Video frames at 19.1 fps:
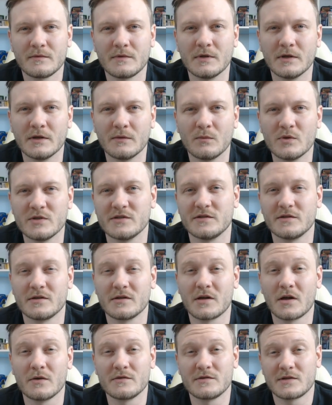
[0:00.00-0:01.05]
the Wizards of the
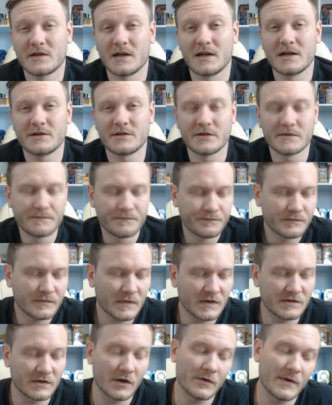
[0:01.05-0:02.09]
Coast collection.
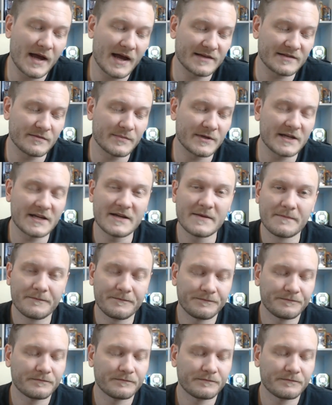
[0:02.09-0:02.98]
So it has to be